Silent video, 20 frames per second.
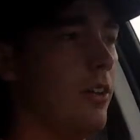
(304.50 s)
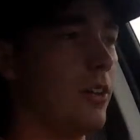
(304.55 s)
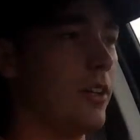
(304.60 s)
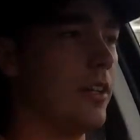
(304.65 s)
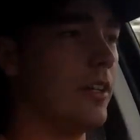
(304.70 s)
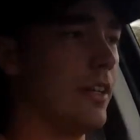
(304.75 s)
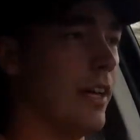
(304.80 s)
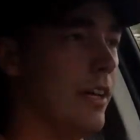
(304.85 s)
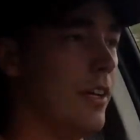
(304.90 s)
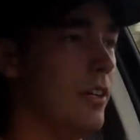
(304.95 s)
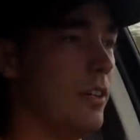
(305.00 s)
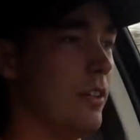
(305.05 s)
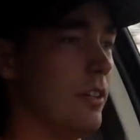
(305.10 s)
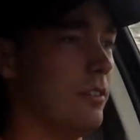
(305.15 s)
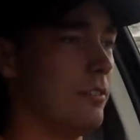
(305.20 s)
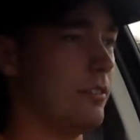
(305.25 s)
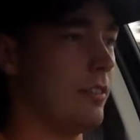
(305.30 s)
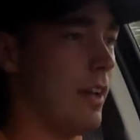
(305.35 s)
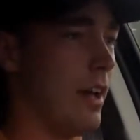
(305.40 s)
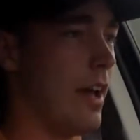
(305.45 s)
looking to get
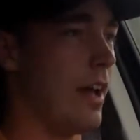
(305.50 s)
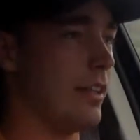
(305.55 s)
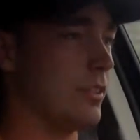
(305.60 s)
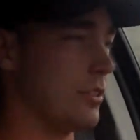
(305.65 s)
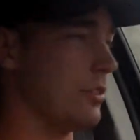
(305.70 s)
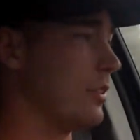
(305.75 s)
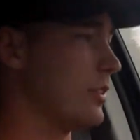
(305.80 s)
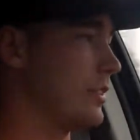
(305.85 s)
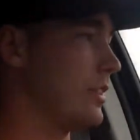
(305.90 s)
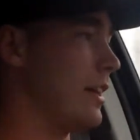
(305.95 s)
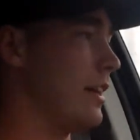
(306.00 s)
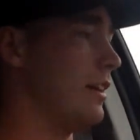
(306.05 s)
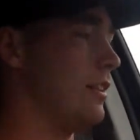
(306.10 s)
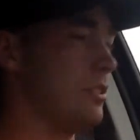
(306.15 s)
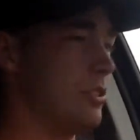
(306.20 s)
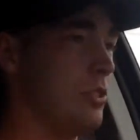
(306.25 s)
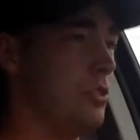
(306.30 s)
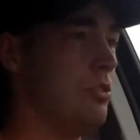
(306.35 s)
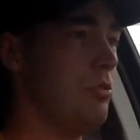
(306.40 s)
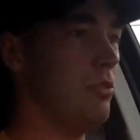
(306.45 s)
your ass looked at,
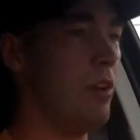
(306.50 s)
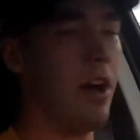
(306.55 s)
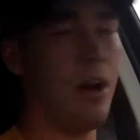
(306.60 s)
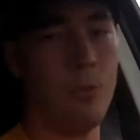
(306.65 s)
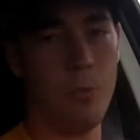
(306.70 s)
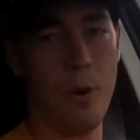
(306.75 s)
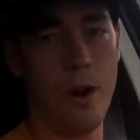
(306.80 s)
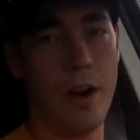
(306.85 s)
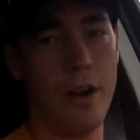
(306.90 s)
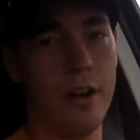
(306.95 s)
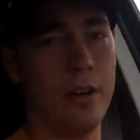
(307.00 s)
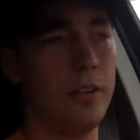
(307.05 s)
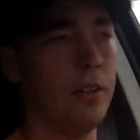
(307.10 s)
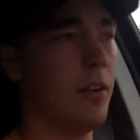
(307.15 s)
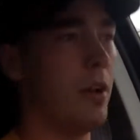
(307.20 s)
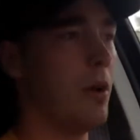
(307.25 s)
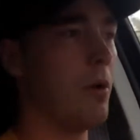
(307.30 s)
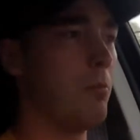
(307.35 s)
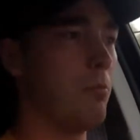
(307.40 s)
do not wear